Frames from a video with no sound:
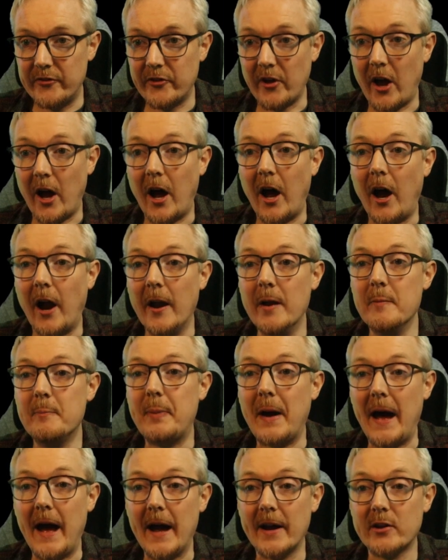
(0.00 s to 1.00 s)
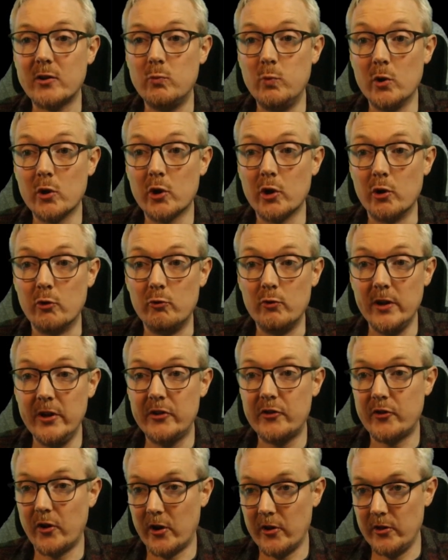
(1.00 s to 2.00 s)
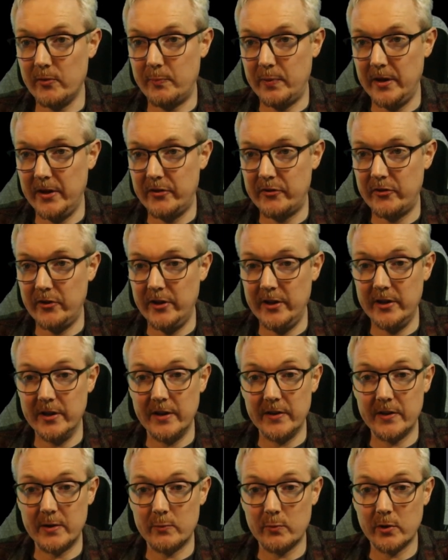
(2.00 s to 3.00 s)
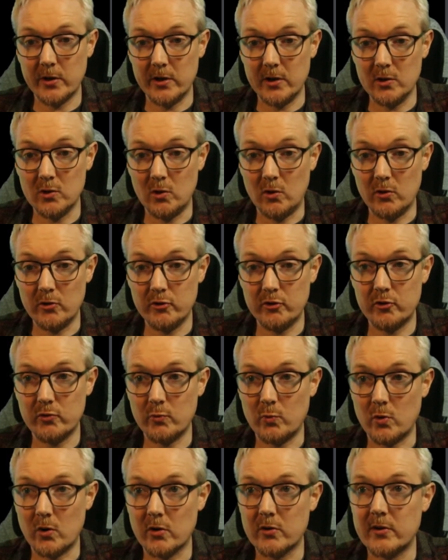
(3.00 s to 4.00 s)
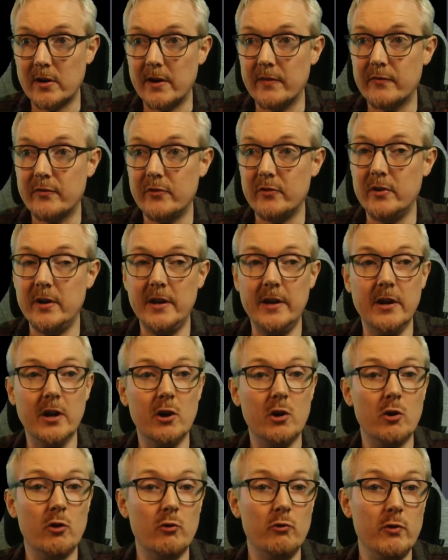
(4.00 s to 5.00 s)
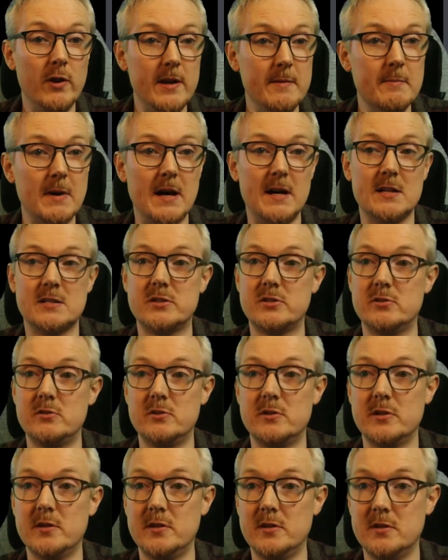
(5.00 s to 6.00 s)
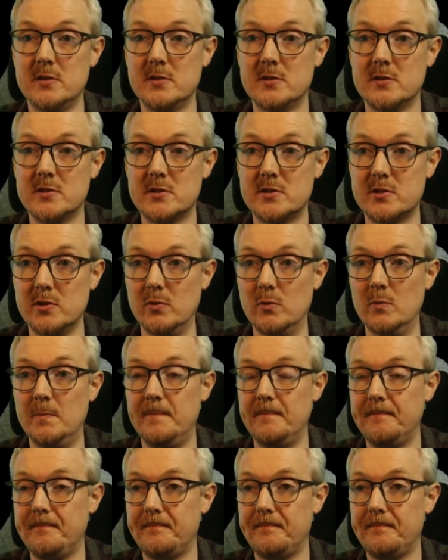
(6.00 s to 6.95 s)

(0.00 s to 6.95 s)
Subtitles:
is unpacked, we're going to restart the PC, and then we're going to launch Warcraft 3 Remastered. So,